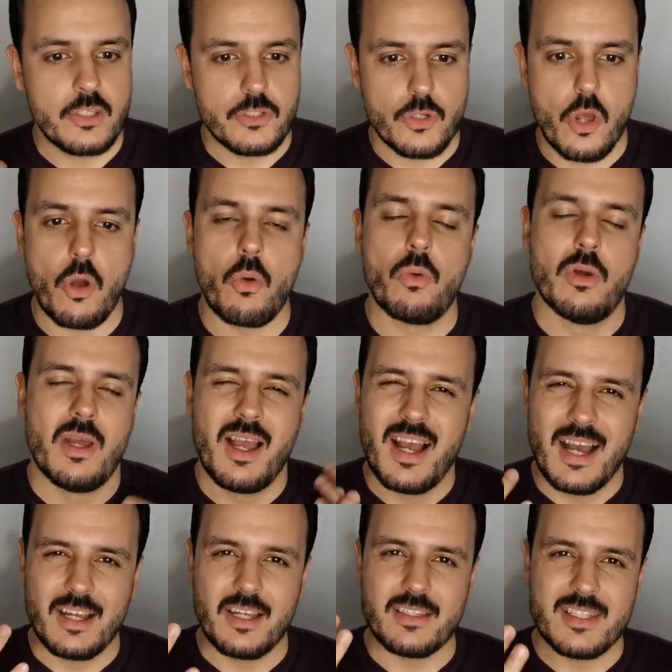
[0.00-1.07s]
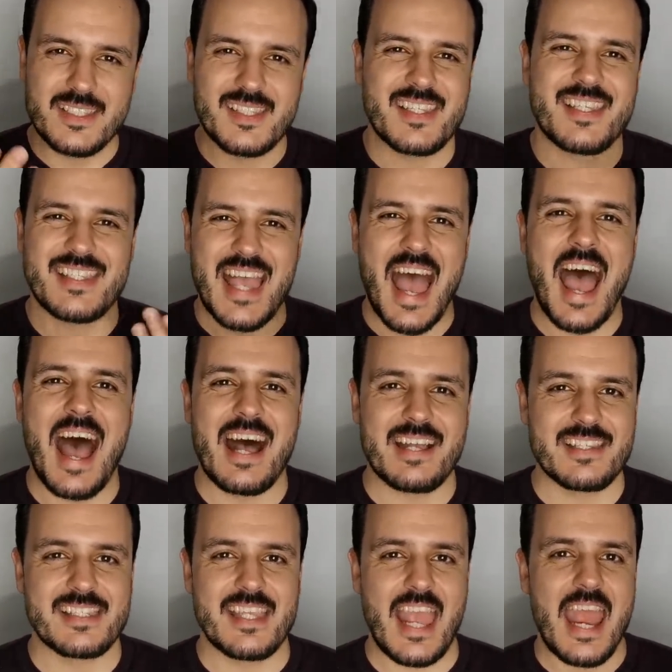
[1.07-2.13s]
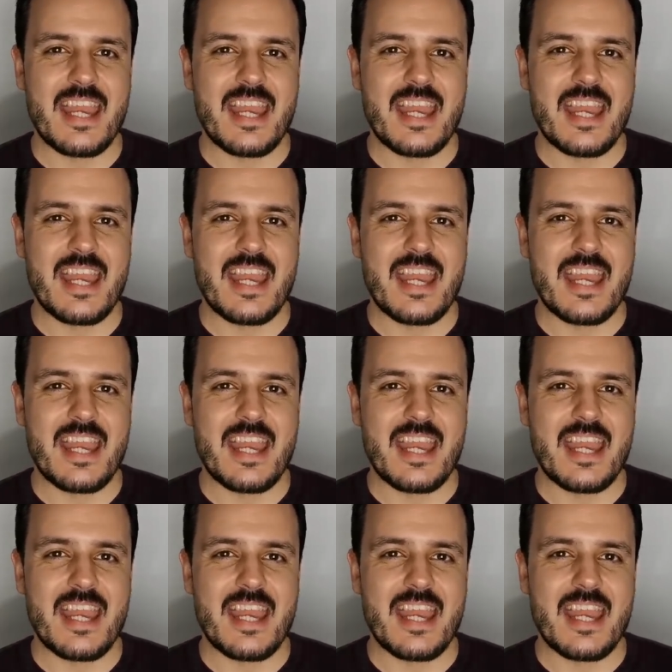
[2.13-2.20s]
you know uh, this this has